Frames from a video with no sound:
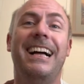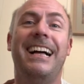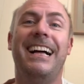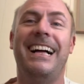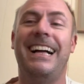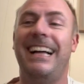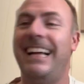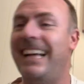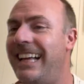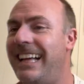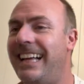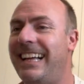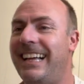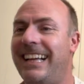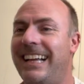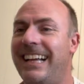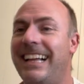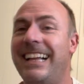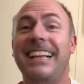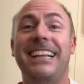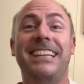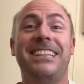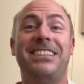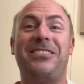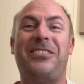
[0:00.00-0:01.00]
I've
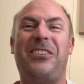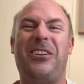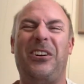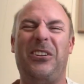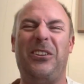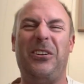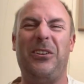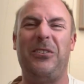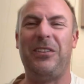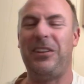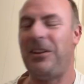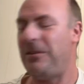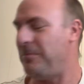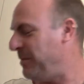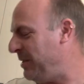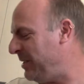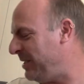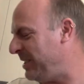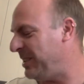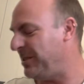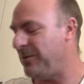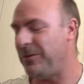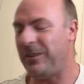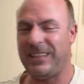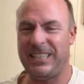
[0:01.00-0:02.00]
got have a lot more
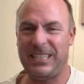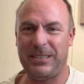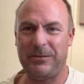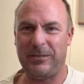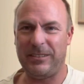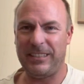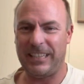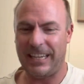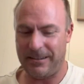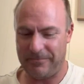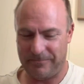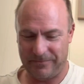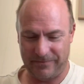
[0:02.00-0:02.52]
to do on this one yet.